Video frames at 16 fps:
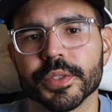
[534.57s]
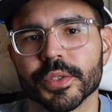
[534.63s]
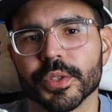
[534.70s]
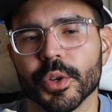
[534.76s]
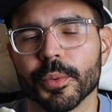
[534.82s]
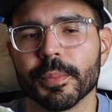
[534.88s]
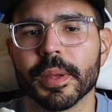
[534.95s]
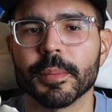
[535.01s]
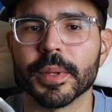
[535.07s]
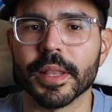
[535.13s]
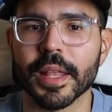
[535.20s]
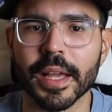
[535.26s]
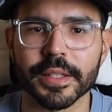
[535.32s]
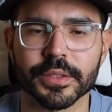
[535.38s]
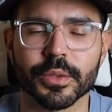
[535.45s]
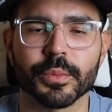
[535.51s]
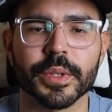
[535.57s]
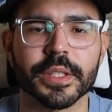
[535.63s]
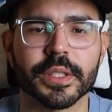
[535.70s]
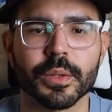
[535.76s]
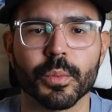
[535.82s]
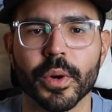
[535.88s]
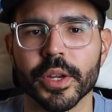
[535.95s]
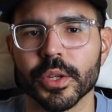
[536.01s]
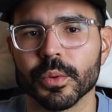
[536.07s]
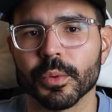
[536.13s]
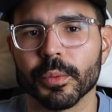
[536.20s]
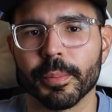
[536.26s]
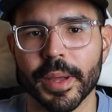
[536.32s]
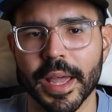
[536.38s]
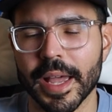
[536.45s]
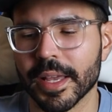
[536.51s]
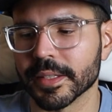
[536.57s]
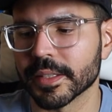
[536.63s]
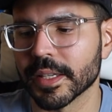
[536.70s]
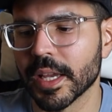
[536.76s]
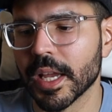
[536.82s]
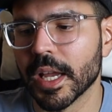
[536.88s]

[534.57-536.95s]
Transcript: So maybe that's the reason why you would pass.